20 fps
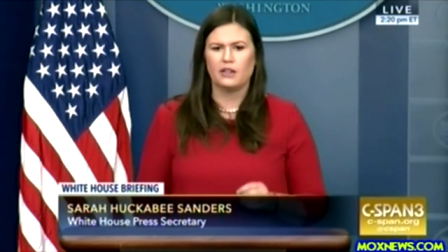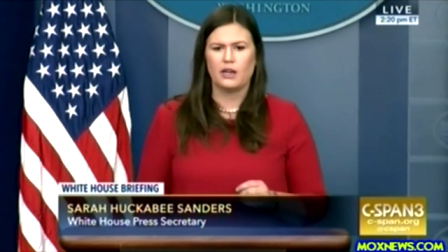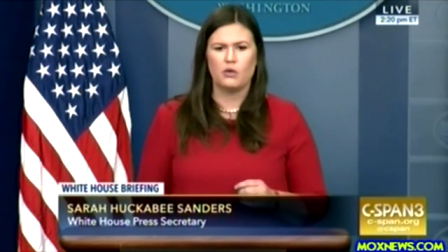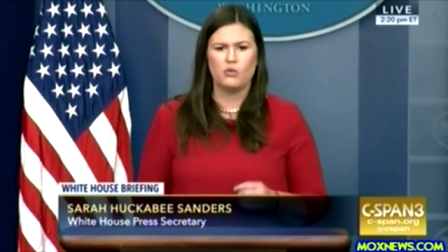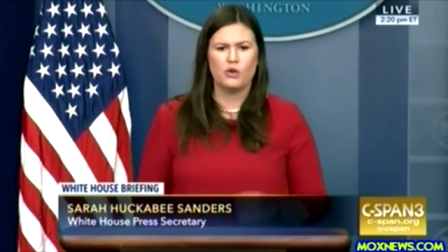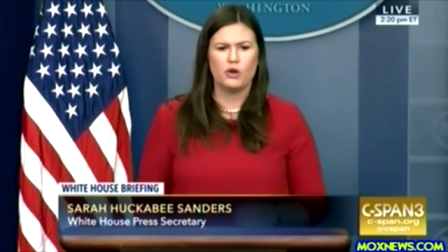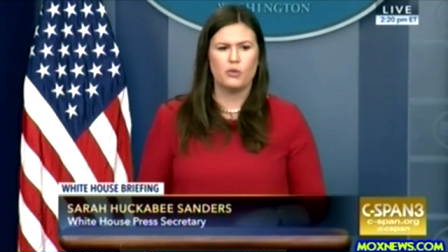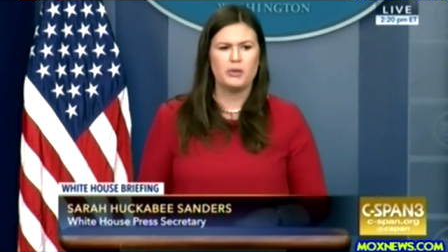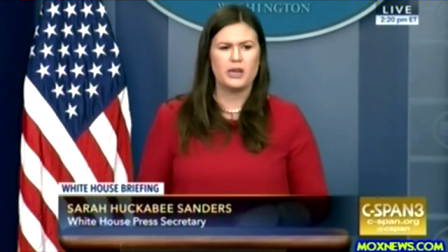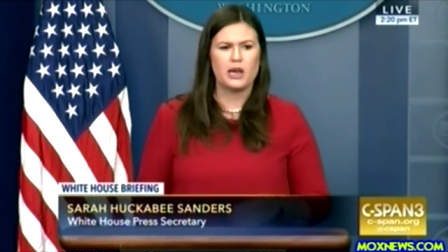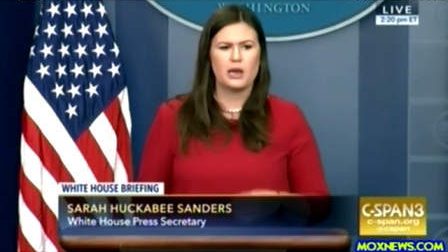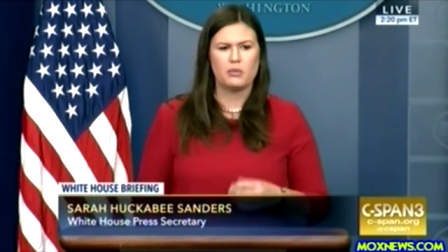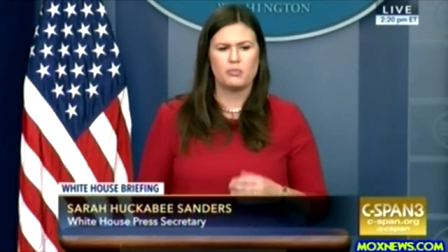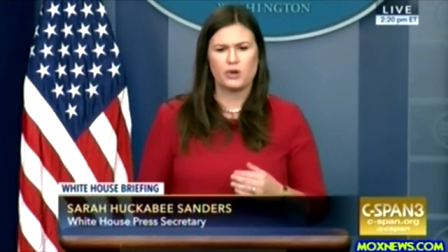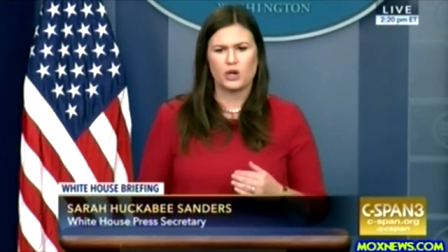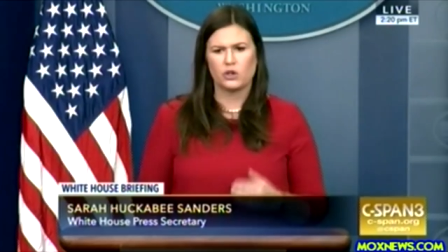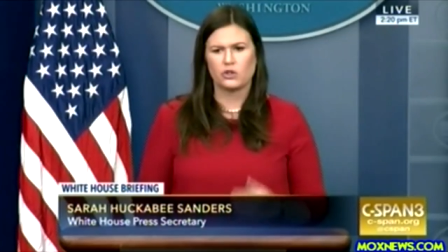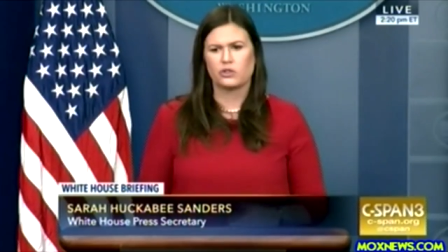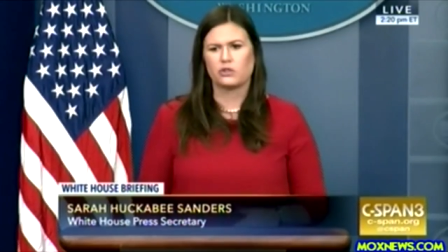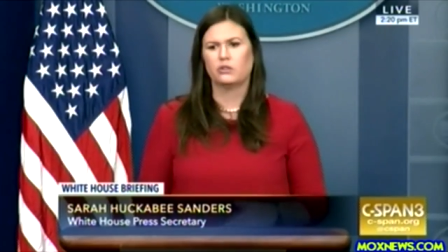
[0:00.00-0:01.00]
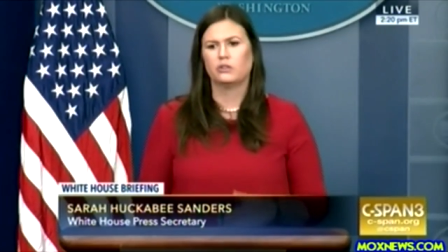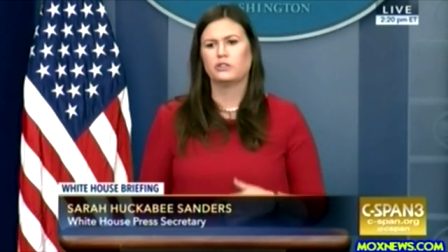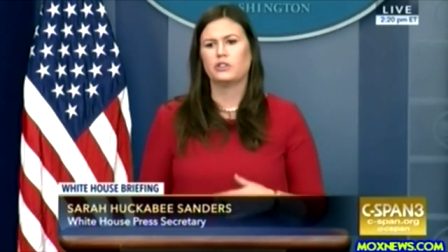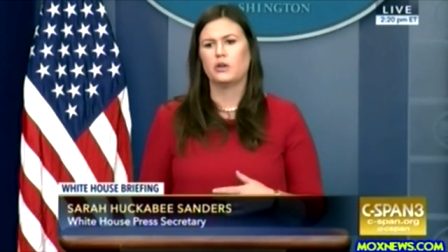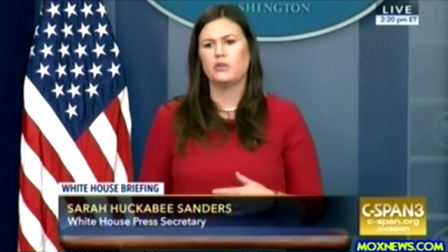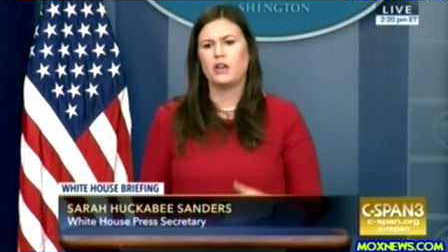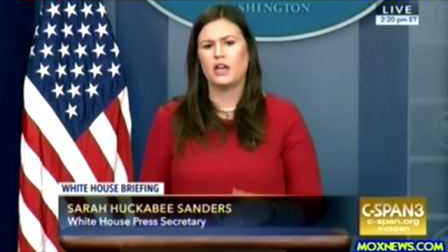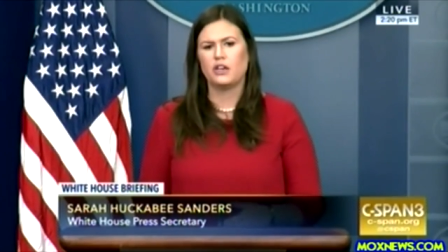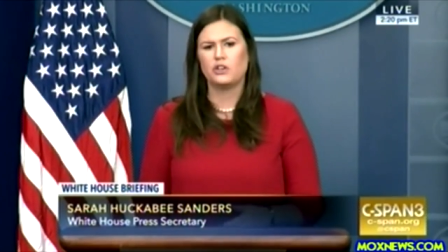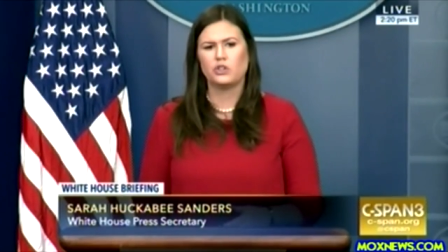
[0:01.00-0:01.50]
That will be a personal
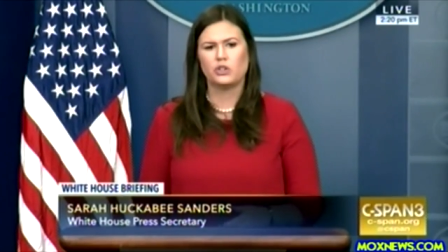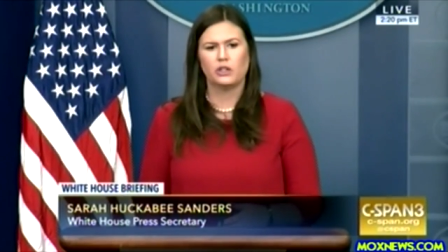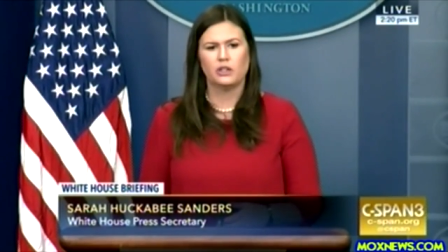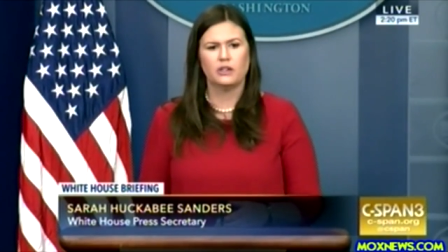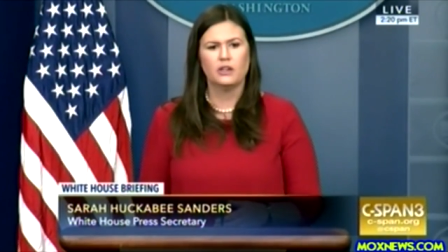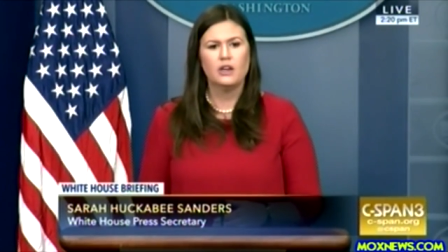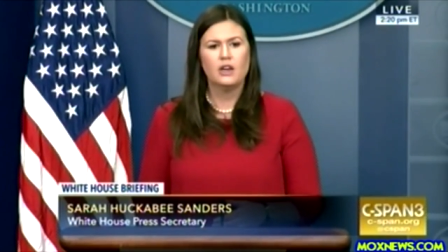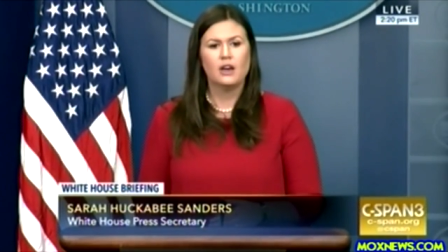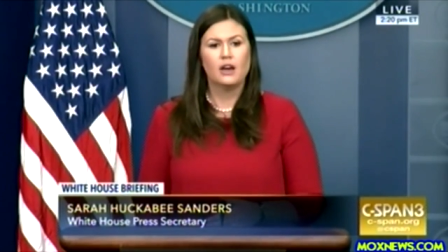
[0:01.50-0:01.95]
donation